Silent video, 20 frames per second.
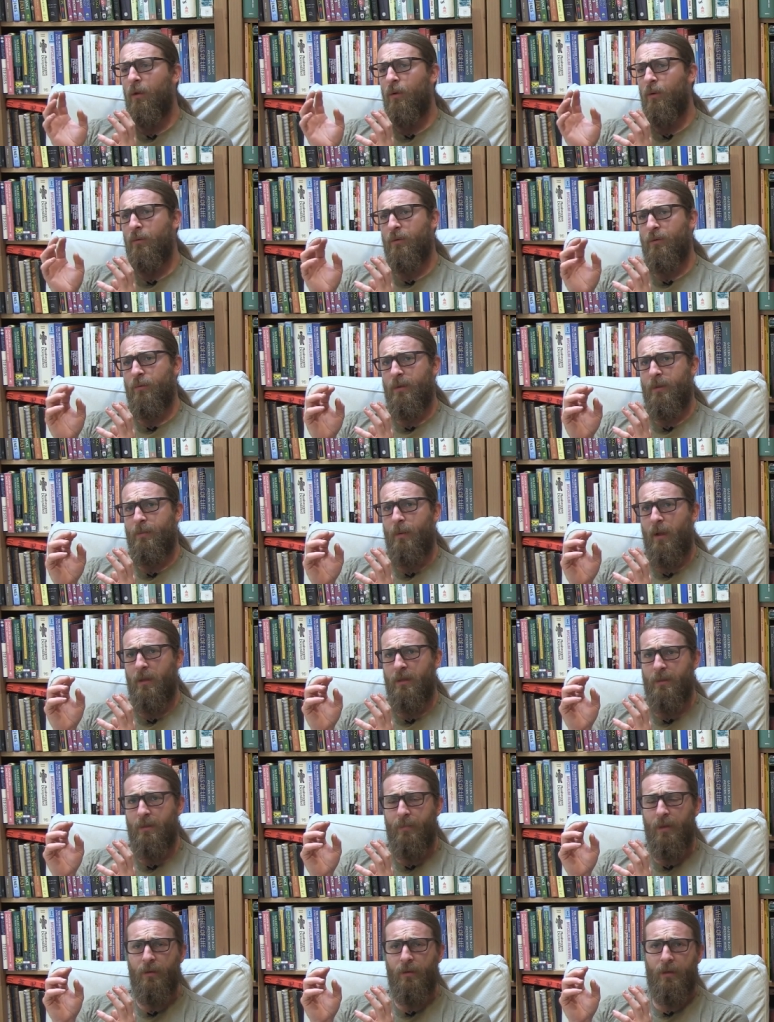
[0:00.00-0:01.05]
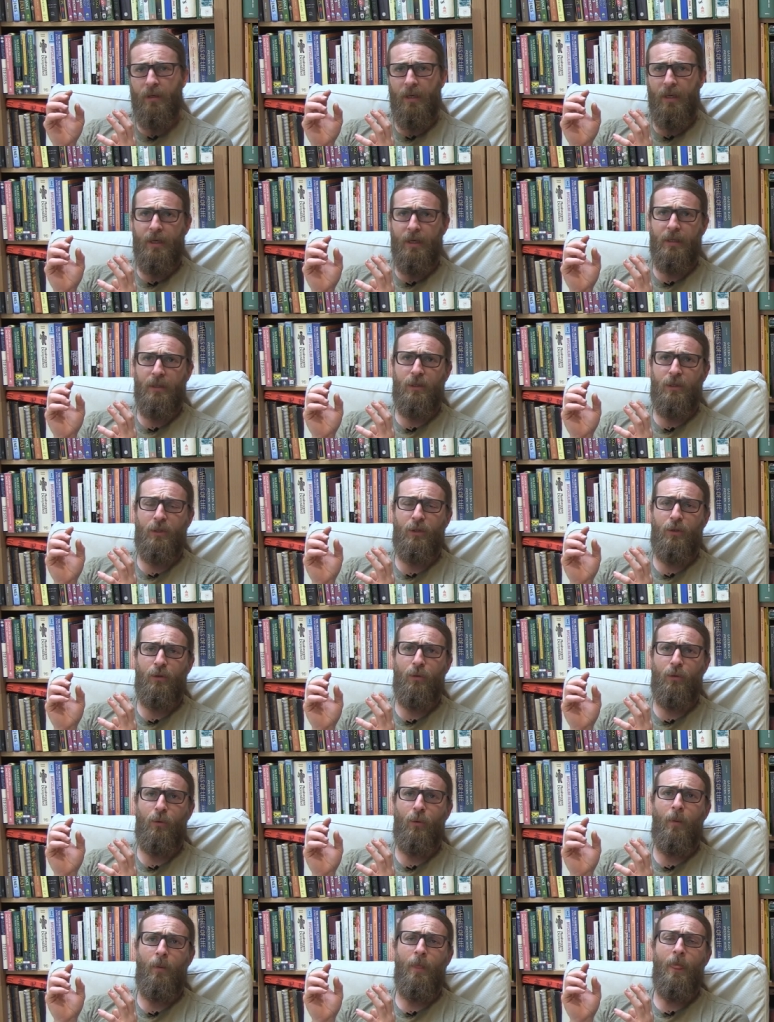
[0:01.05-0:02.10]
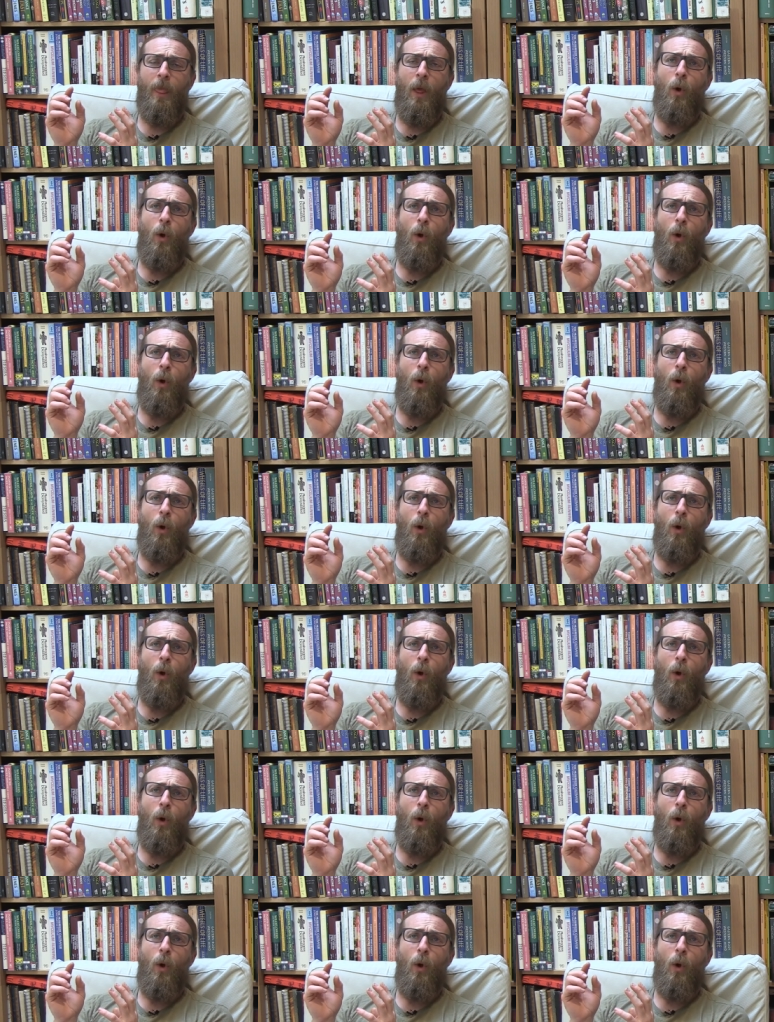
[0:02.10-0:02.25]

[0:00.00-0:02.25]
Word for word: whose responsibility is to